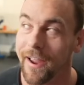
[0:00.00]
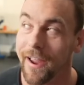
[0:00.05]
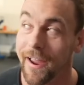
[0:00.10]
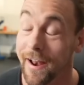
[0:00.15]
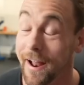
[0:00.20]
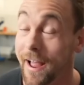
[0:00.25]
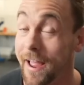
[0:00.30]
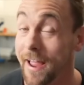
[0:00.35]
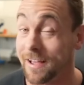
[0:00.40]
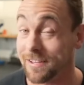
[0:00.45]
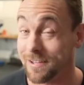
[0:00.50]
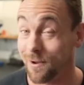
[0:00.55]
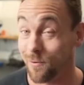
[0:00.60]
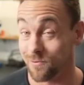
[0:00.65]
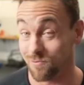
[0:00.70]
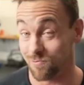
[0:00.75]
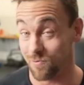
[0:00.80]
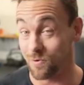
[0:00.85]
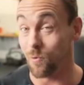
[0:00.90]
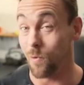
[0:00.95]
And as I
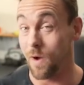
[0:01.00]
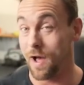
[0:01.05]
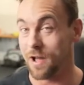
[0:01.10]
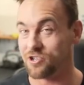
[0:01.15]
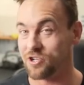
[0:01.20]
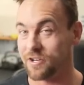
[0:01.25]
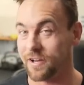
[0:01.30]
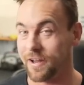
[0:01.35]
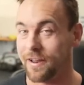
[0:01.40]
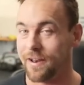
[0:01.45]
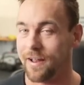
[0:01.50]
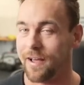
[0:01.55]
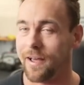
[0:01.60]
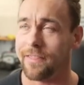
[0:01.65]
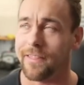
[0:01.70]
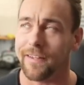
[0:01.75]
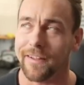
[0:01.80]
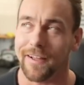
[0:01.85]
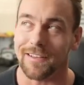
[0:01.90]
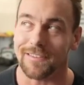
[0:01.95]
was rewatching it,
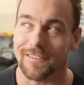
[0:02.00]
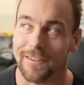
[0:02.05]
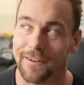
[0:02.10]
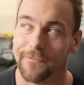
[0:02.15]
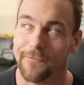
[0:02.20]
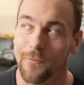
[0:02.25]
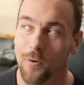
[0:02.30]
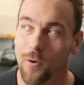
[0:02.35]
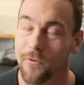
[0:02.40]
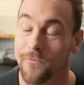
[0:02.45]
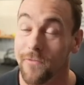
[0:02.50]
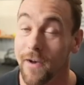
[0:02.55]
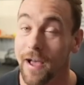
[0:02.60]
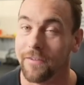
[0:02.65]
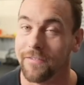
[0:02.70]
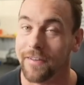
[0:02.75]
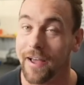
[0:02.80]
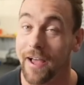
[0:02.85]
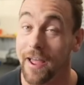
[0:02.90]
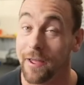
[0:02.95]
I think I said it 4 or
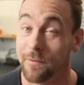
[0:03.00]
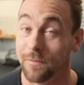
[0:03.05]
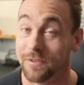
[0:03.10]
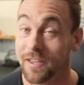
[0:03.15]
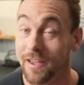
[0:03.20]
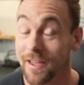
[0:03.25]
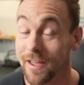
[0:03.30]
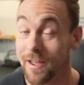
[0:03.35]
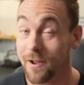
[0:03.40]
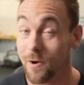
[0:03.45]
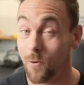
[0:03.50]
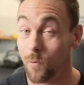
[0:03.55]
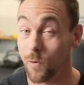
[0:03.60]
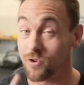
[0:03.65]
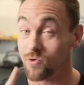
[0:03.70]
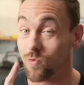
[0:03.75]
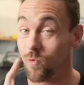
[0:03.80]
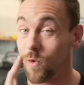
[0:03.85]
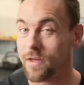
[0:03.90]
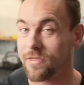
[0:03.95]
5 times,
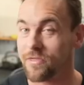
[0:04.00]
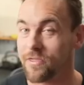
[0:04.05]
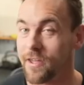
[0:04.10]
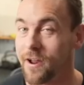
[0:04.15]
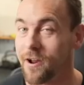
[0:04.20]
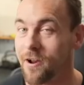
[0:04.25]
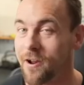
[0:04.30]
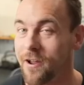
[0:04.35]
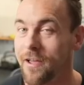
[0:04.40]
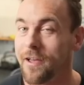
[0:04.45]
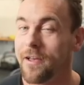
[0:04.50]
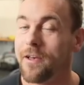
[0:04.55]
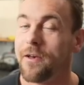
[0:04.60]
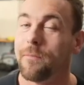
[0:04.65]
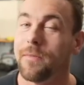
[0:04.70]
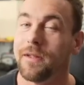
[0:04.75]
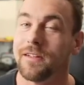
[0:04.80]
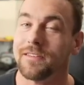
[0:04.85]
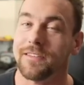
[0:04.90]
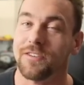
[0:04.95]
which right there
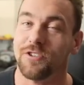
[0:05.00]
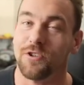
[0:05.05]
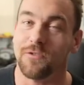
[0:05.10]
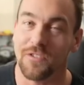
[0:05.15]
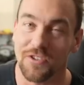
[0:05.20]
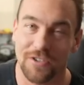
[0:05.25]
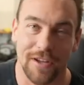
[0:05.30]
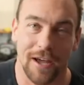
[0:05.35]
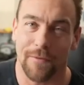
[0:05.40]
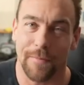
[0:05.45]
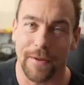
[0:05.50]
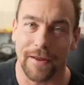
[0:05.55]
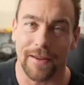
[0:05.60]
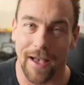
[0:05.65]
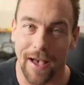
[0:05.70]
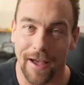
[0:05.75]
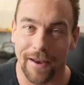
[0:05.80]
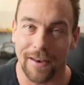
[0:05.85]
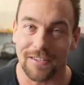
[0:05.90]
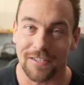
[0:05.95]
means that you just gotta be
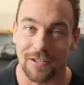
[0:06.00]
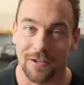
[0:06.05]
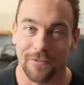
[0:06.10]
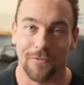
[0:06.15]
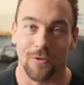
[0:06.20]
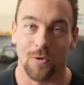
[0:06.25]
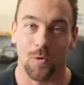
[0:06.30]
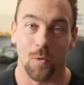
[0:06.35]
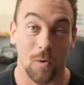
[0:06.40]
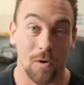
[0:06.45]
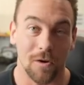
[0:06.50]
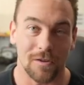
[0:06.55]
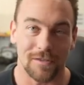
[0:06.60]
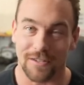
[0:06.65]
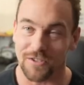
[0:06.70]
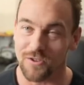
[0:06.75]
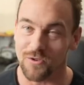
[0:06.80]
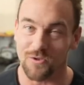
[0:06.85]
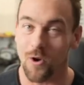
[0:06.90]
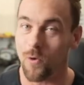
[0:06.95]
cognizant of the
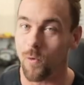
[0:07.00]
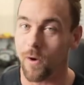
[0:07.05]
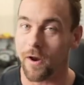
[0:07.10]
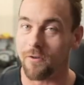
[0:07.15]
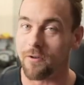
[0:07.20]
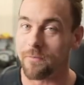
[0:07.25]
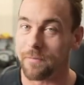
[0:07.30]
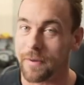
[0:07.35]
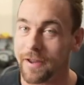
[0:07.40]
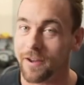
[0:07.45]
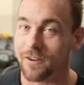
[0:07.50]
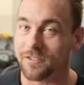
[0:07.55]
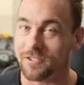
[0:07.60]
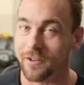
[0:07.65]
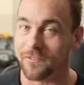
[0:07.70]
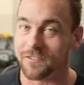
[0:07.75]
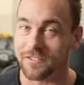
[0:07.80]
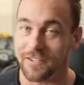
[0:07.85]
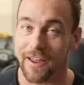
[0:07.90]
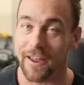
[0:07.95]
word that you don't wanna repeat
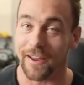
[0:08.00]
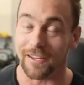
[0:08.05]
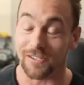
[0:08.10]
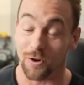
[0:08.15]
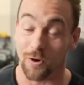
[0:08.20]
yourself saying.